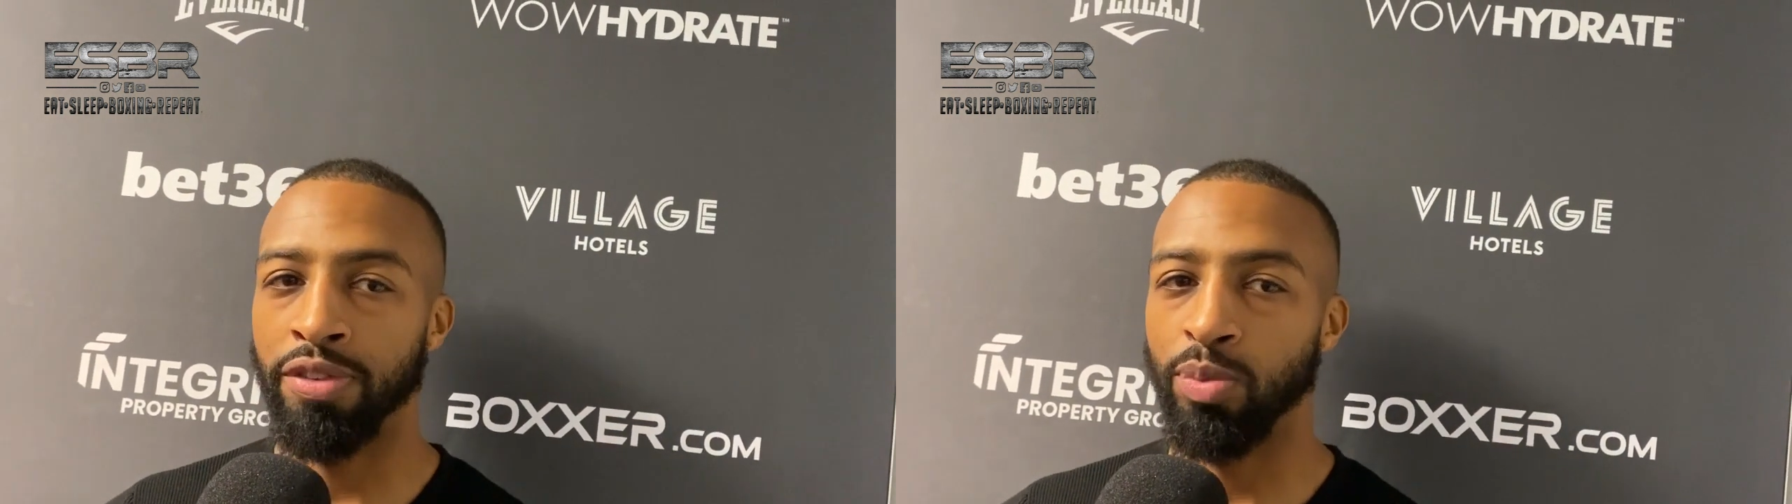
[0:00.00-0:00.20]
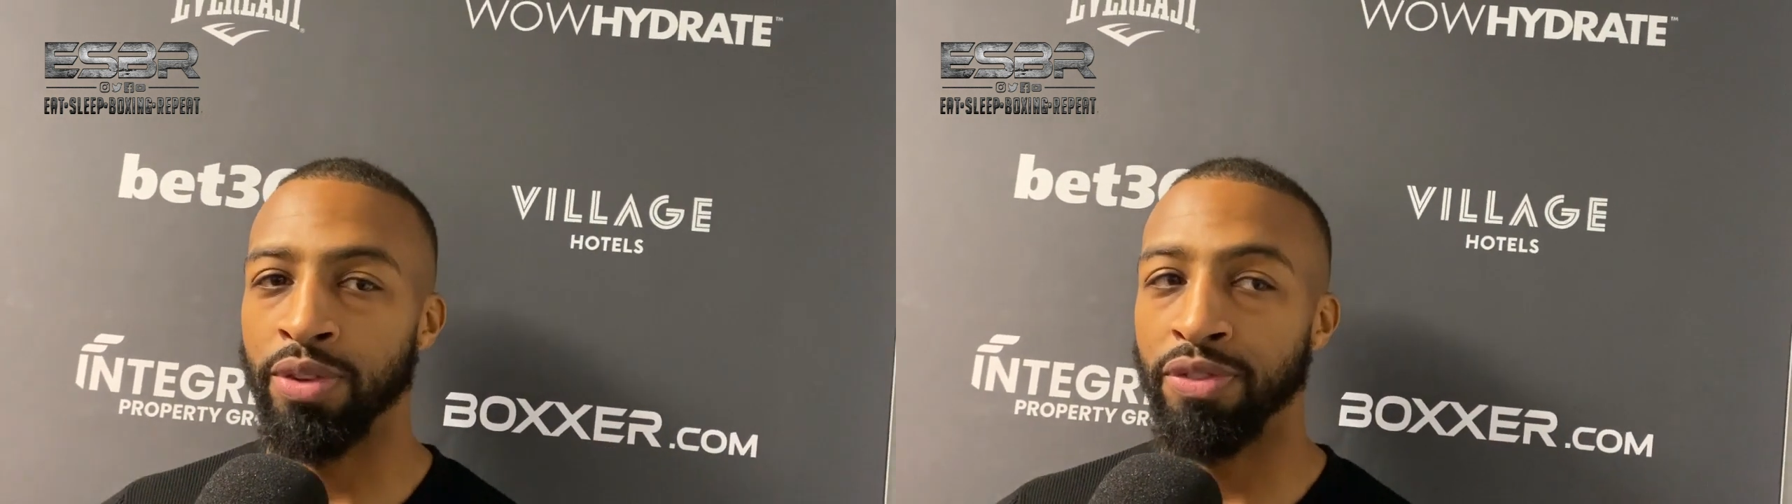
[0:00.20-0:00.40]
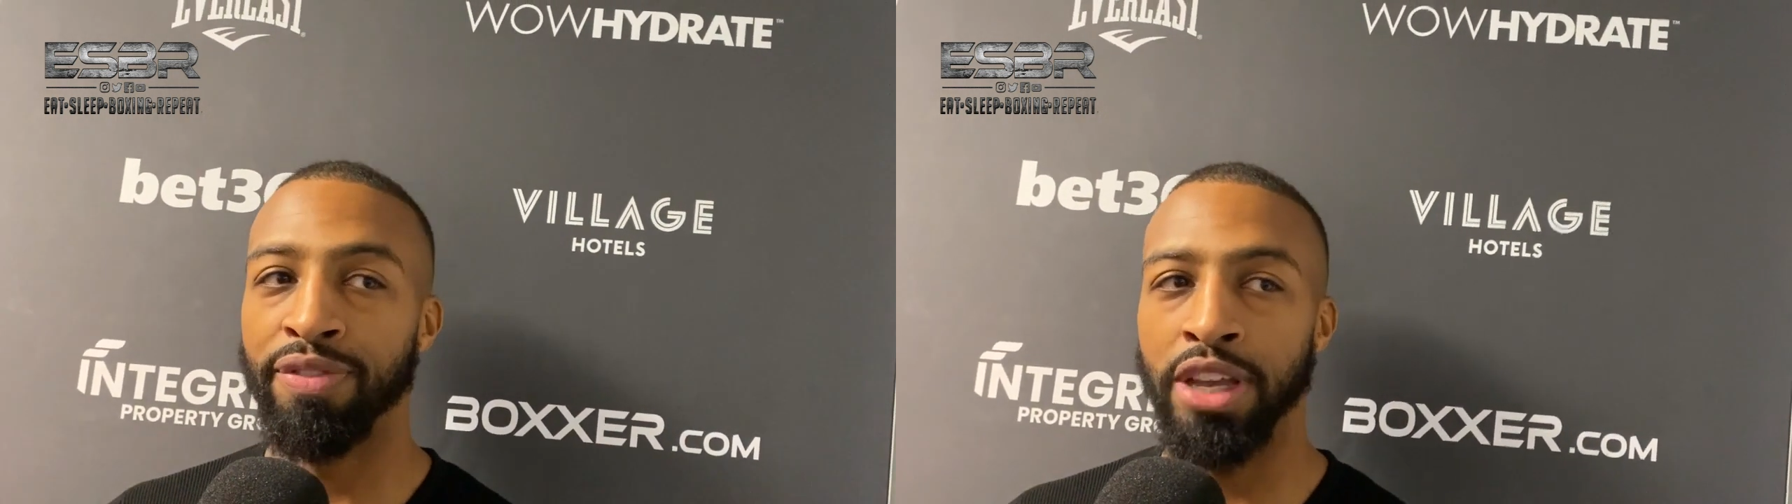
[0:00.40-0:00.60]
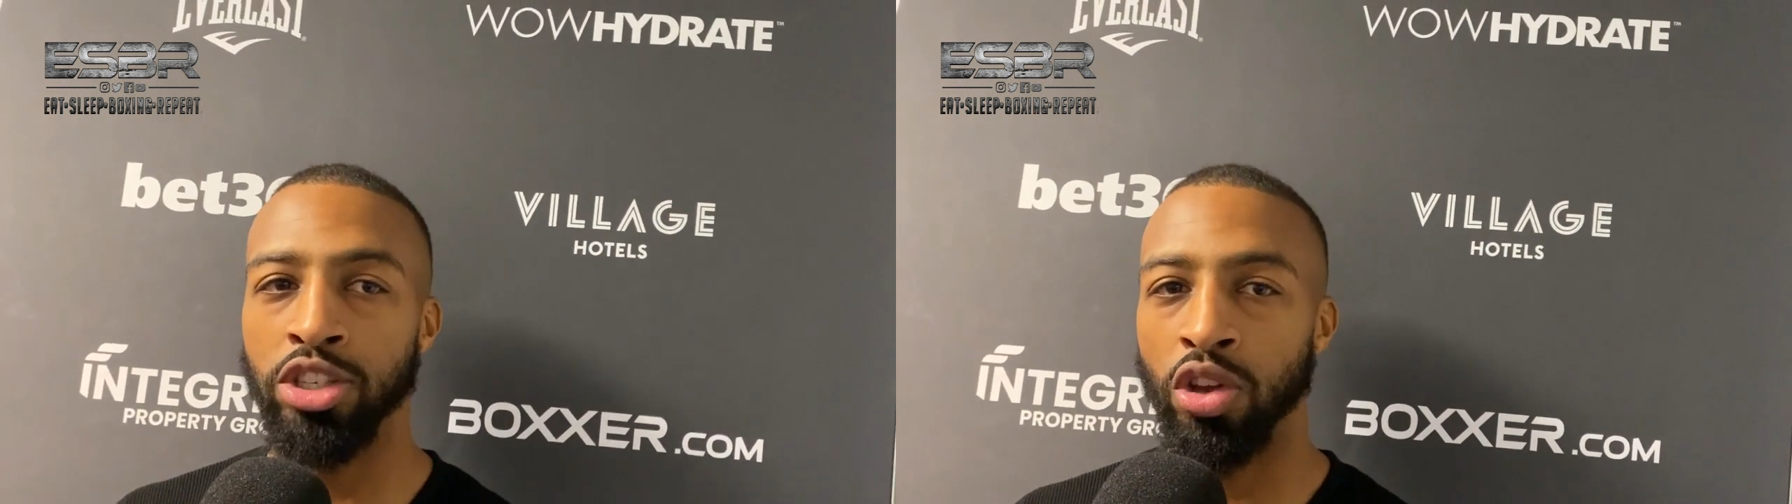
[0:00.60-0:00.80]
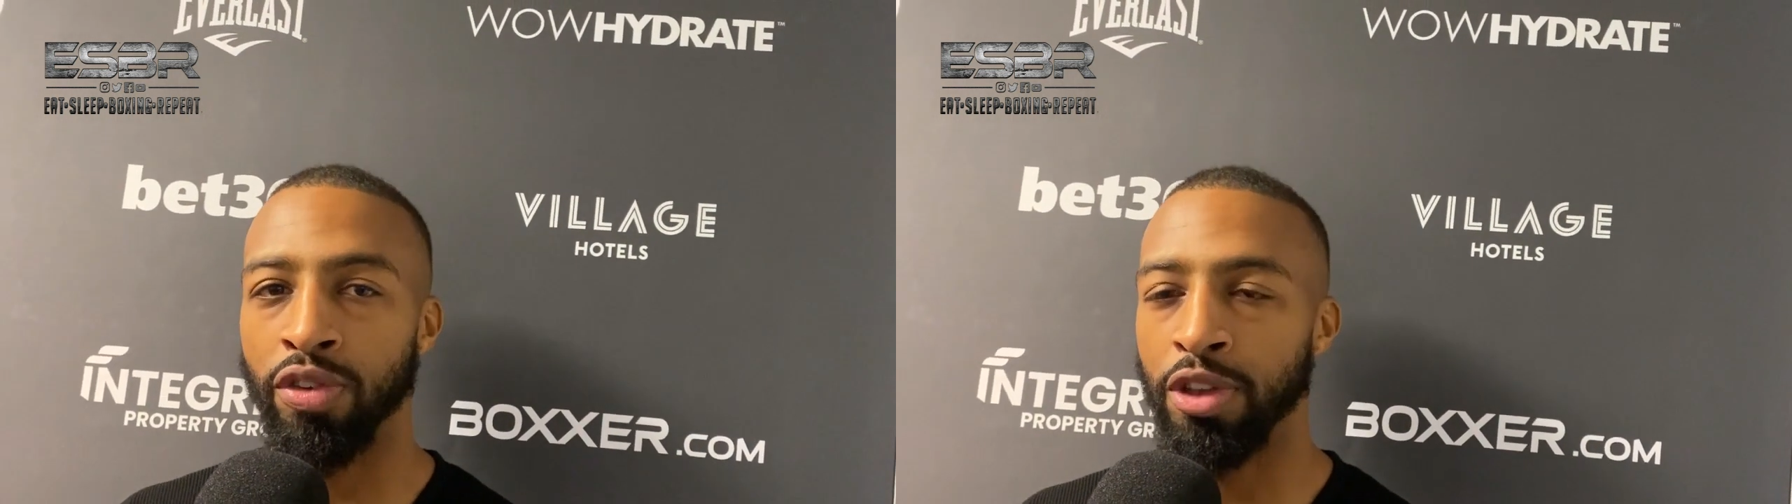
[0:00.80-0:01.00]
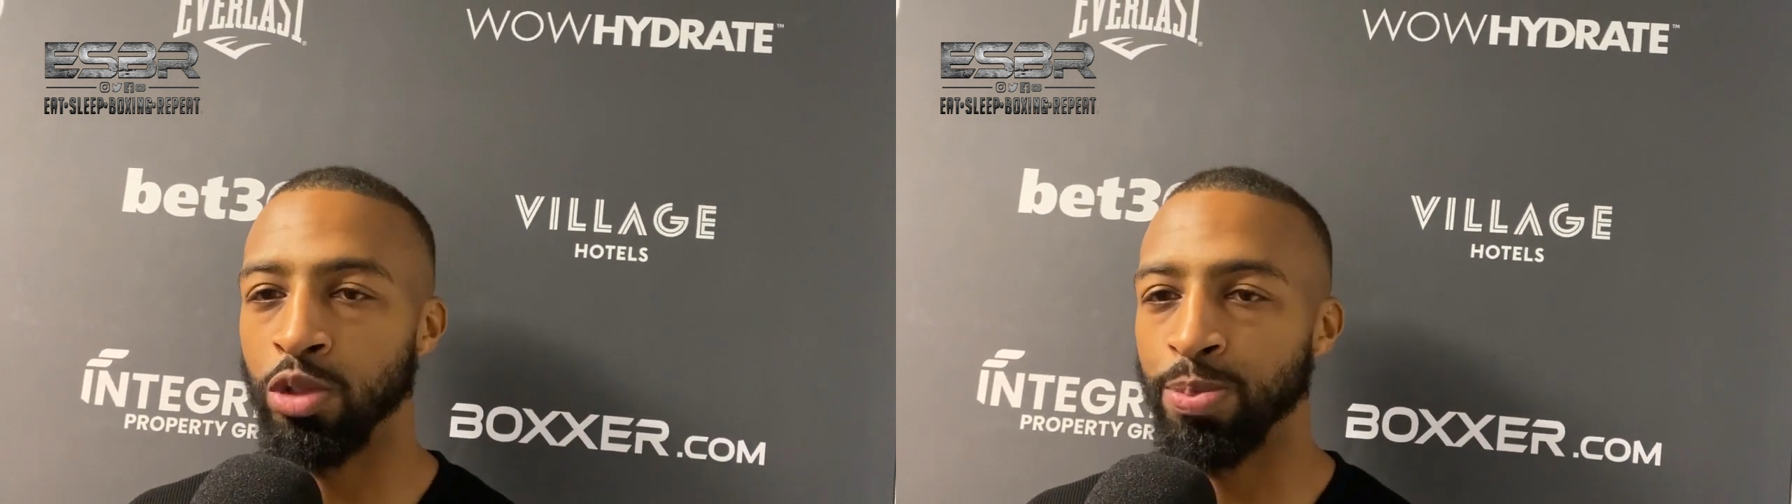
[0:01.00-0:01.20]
with the face off, he was